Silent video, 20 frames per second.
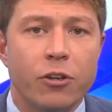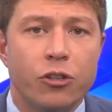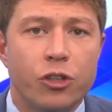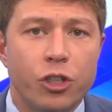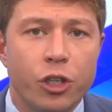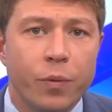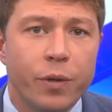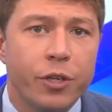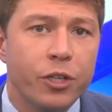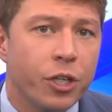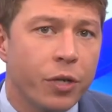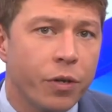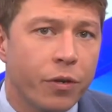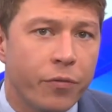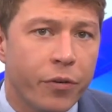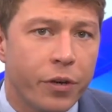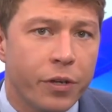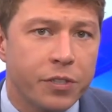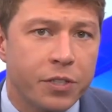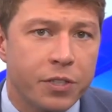Jewish
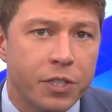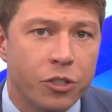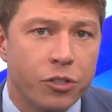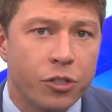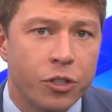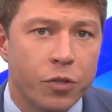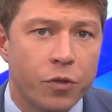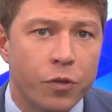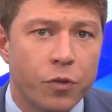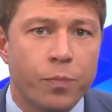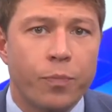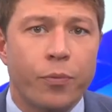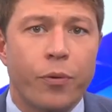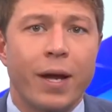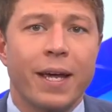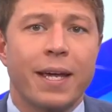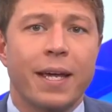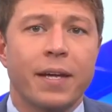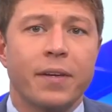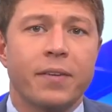university students
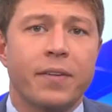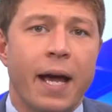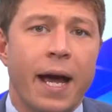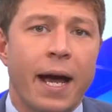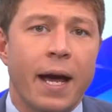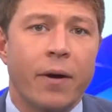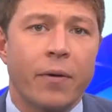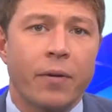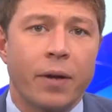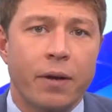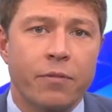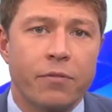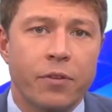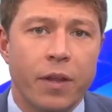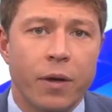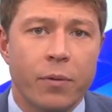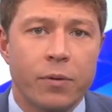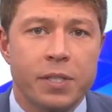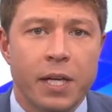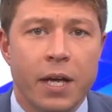breaking down
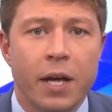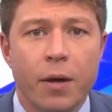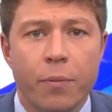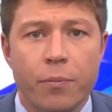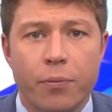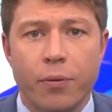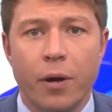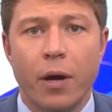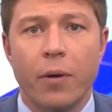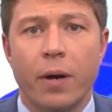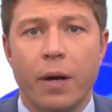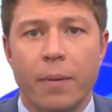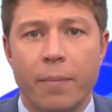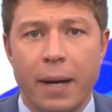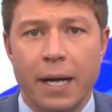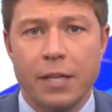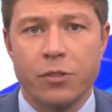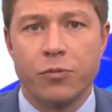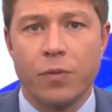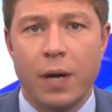after there was a
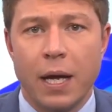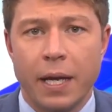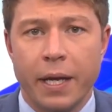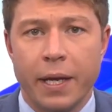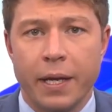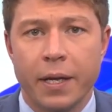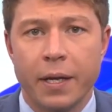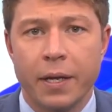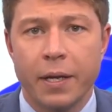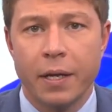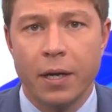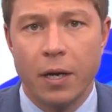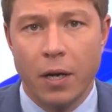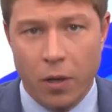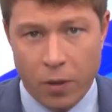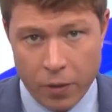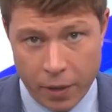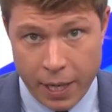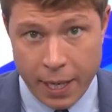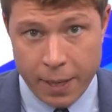pro-Hamas rally
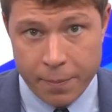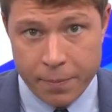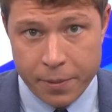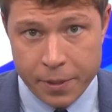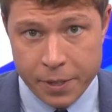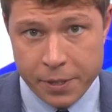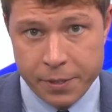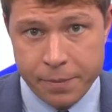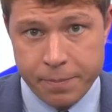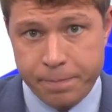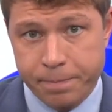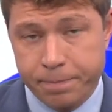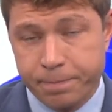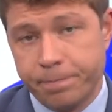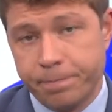on campus.